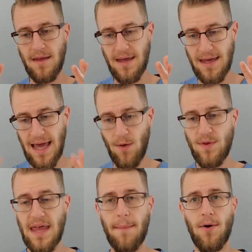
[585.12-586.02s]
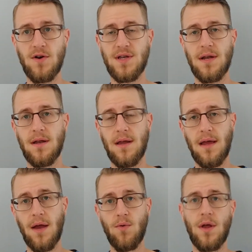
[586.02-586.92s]
get with that person
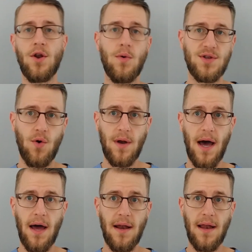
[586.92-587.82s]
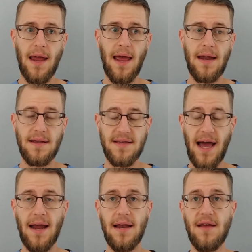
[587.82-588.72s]
and really know what's going on and
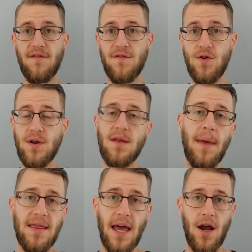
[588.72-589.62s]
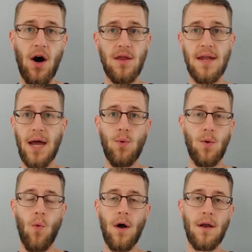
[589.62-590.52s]
decide if you need to make that call to
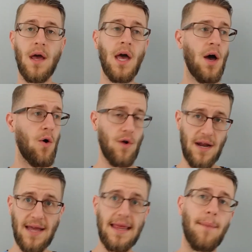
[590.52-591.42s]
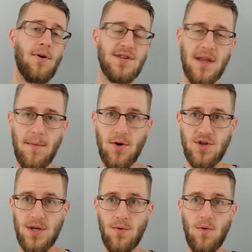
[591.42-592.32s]
911 or to get that person in the
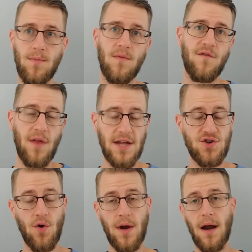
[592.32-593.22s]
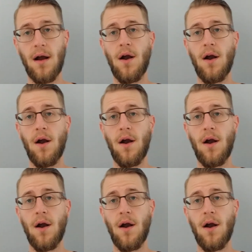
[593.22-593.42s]
emergency room for that stroke care.